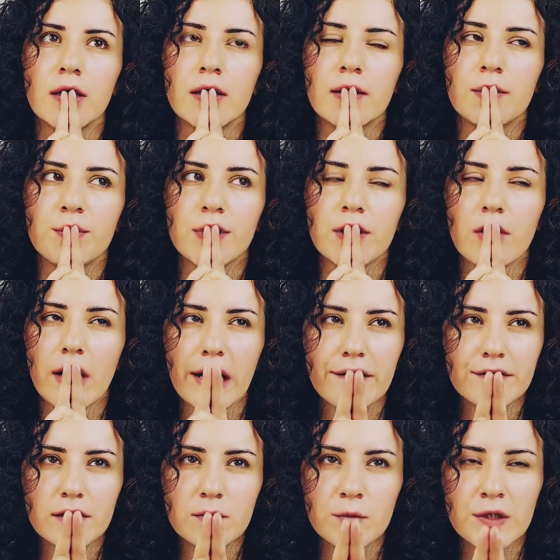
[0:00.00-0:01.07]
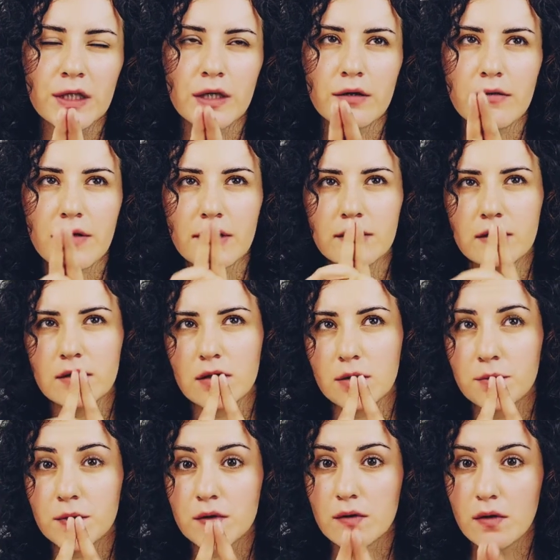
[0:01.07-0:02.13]
but you have someone here that is
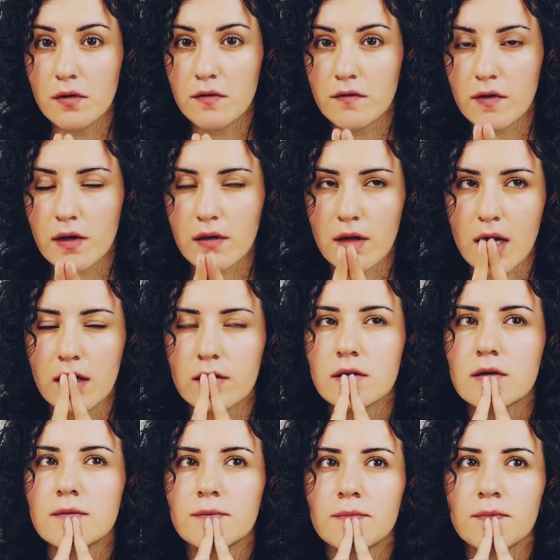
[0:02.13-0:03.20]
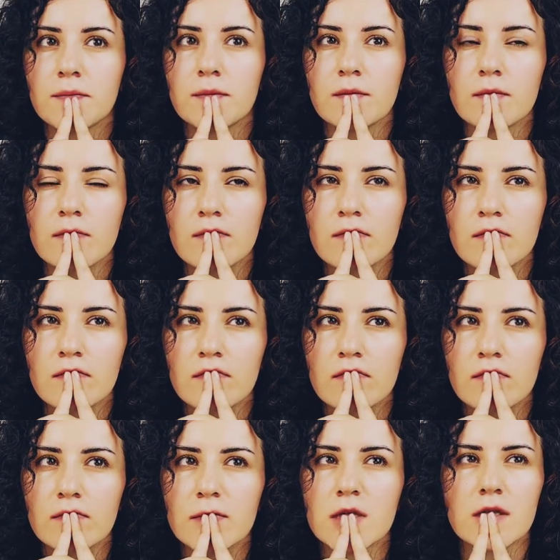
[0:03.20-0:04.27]
observing that
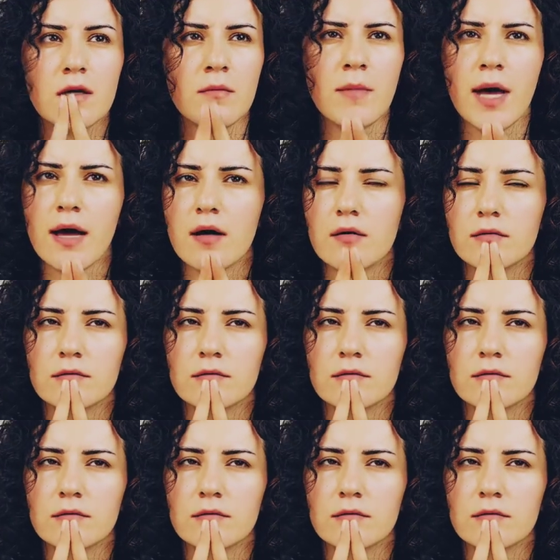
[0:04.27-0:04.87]
somehow,